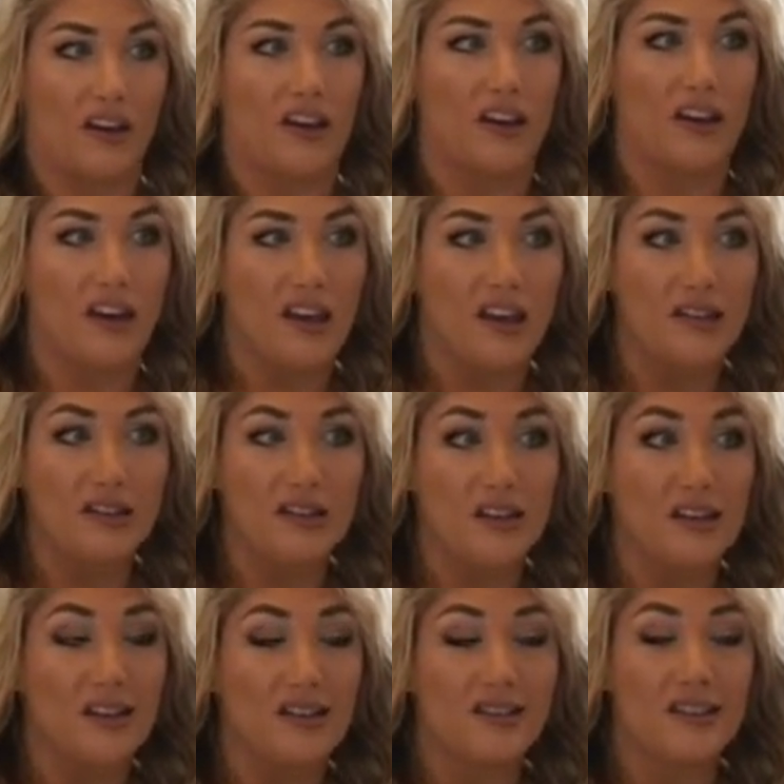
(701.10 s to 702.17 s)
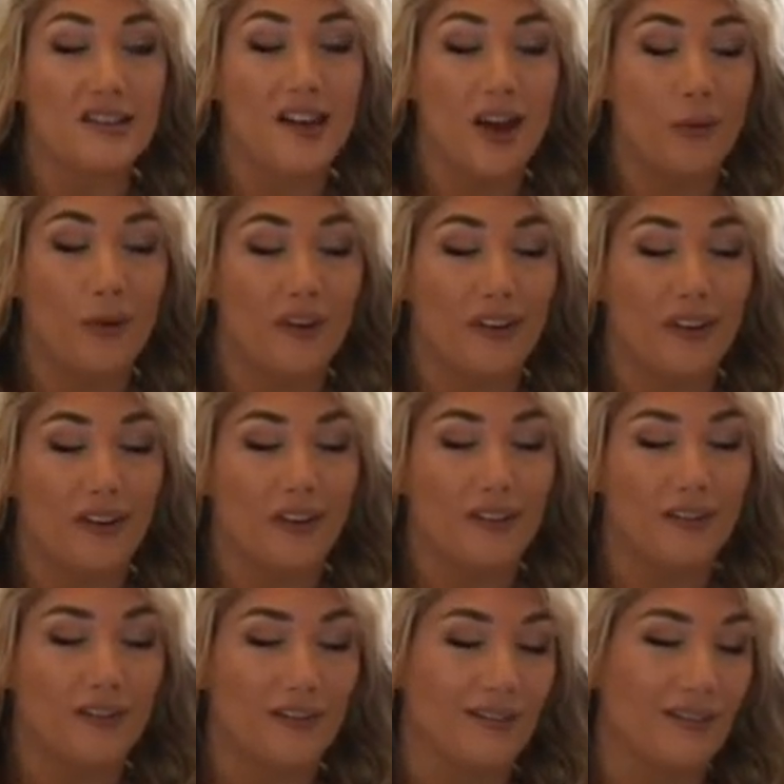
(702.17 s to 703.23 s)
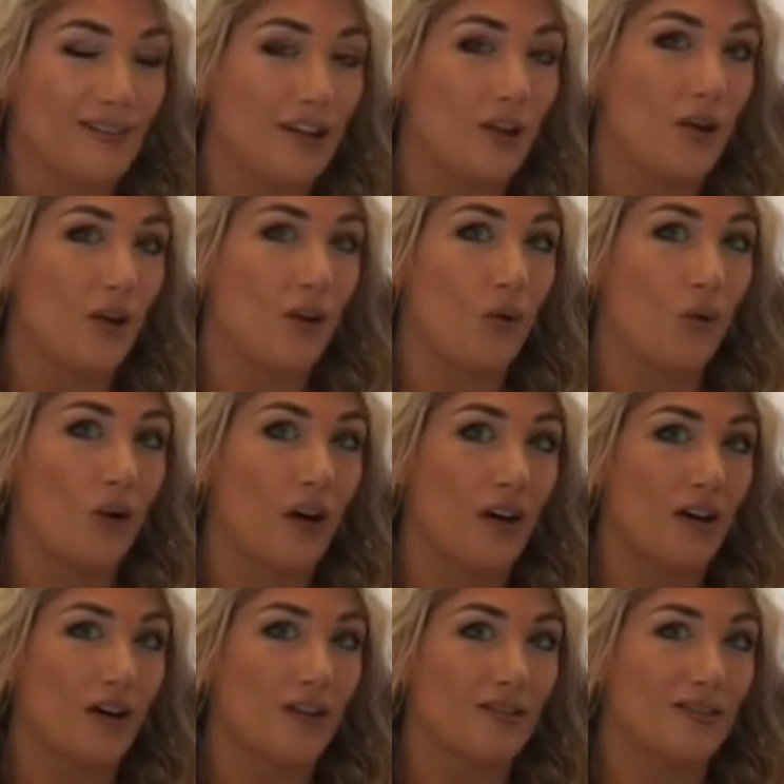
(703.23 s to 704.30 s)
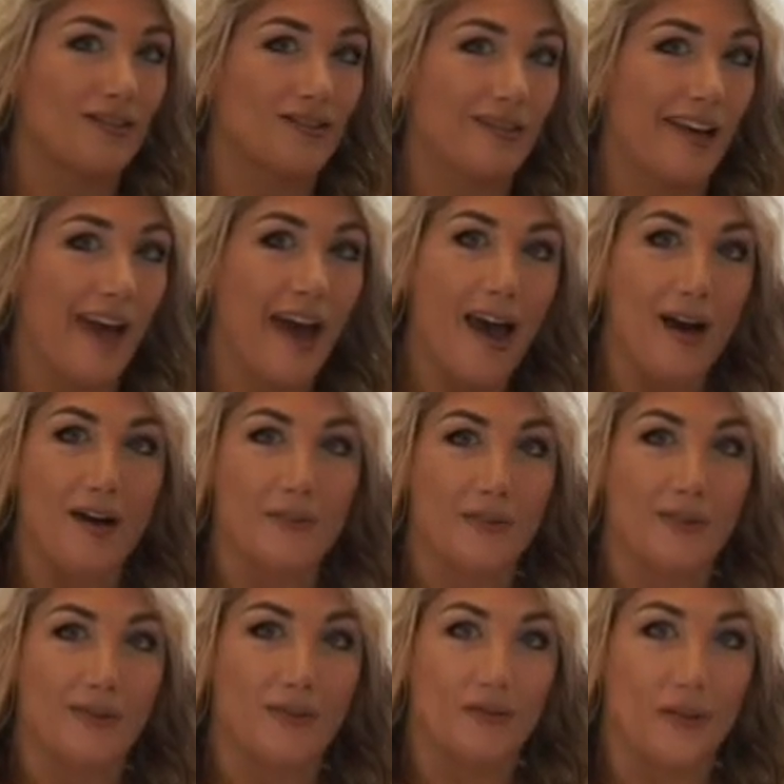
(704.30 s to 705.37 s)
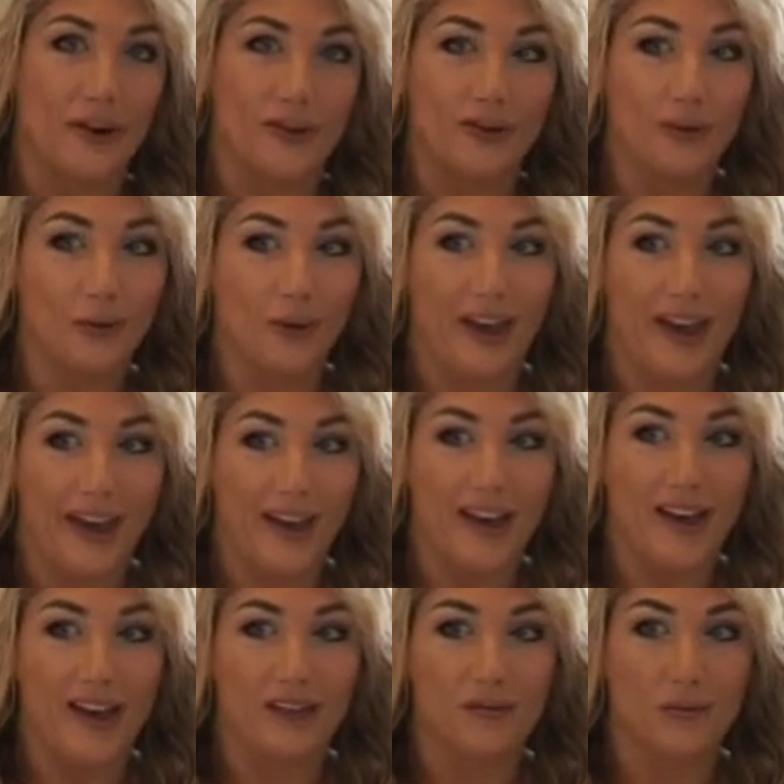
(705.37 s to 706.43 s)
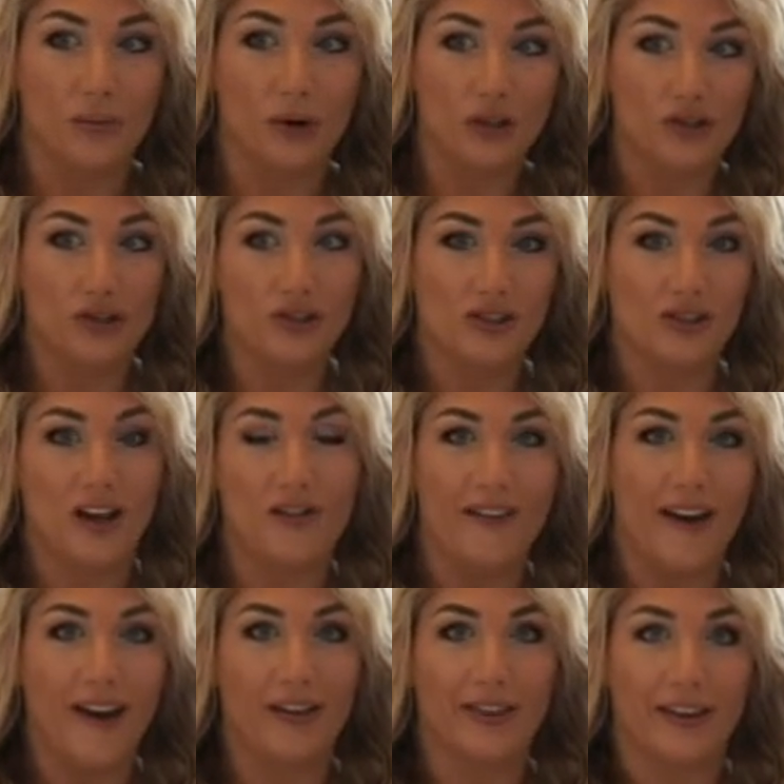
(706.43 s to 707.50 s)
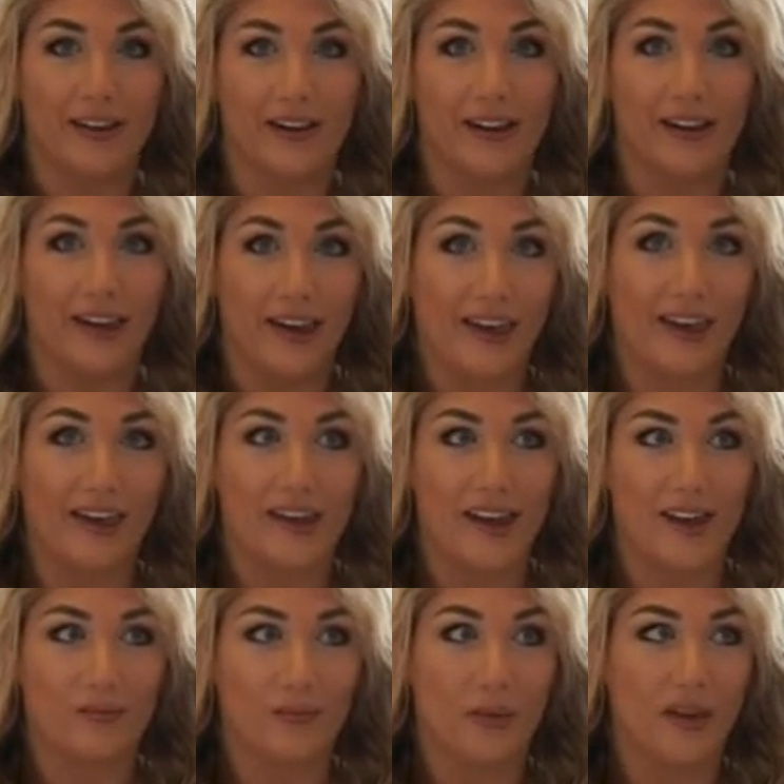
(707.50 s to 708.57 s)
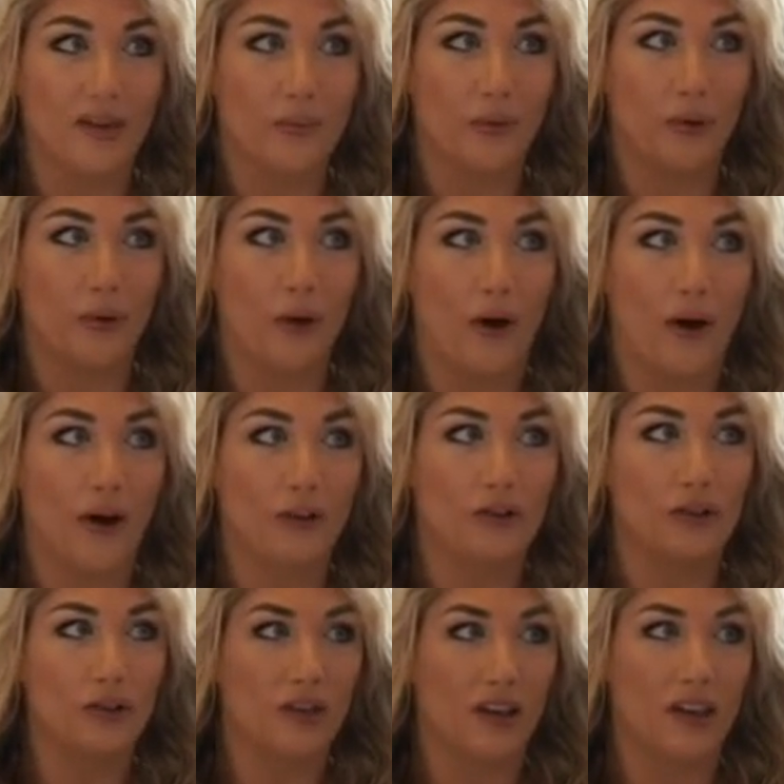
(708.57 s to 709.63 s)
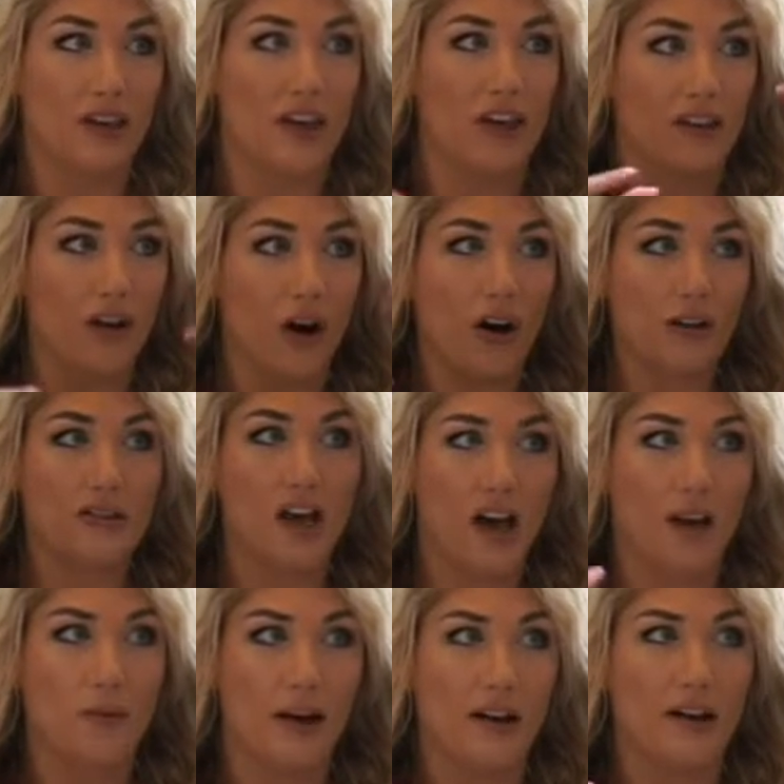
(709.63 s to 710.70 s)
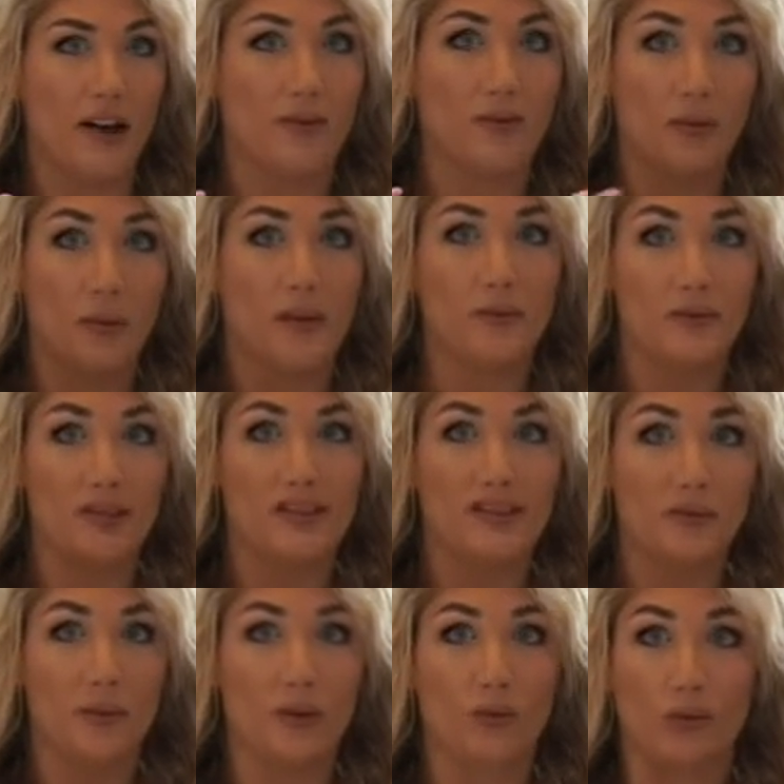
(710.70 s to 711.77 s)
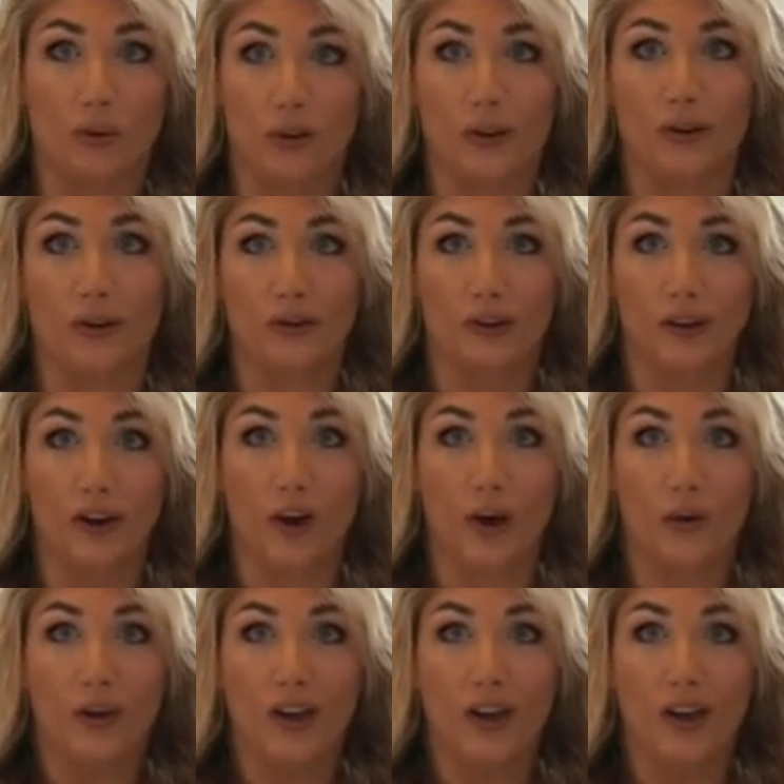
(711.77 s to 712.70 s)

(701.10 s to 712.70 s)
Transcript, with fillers: it is a networking, you know, app where you can put yourself out there again, and people are looking in our time right now for people to just be real, you know?